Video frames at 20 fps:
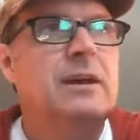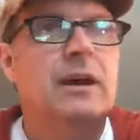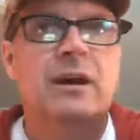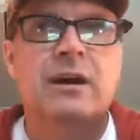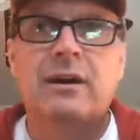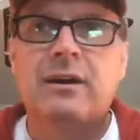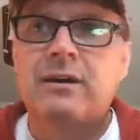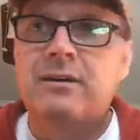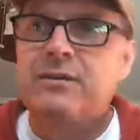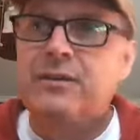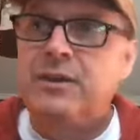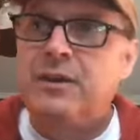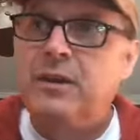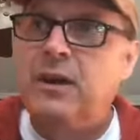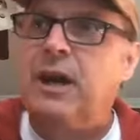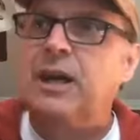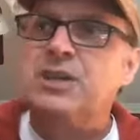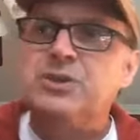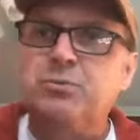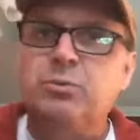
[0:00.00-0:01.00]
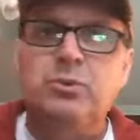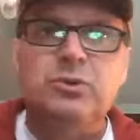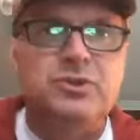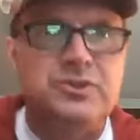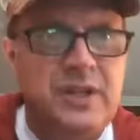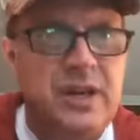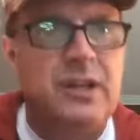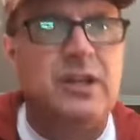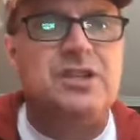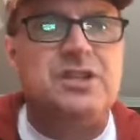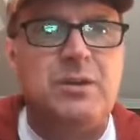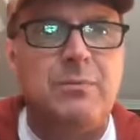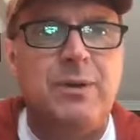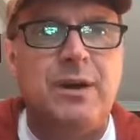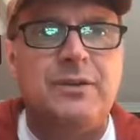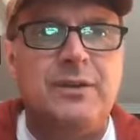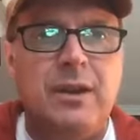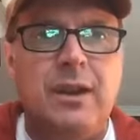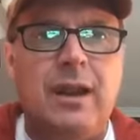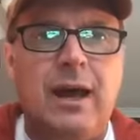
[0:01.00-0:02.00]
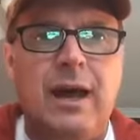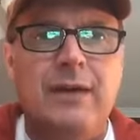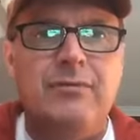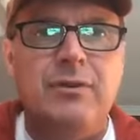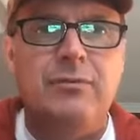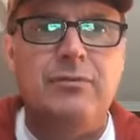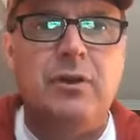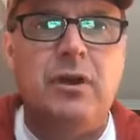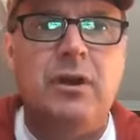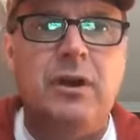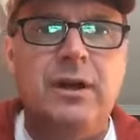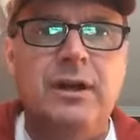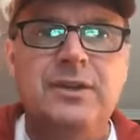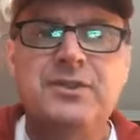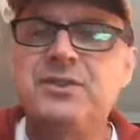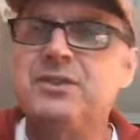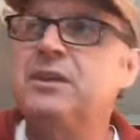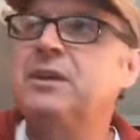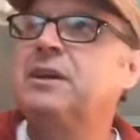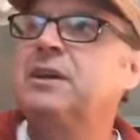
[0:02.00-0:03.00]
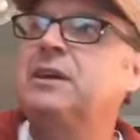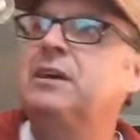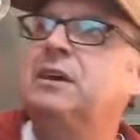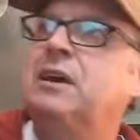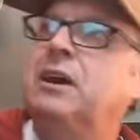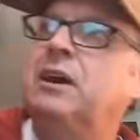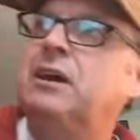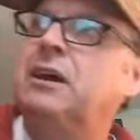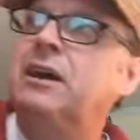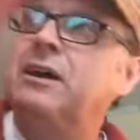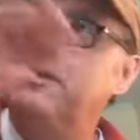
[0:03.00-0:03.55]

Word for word: Uh, the Gospels tell us about the life of Christ uh,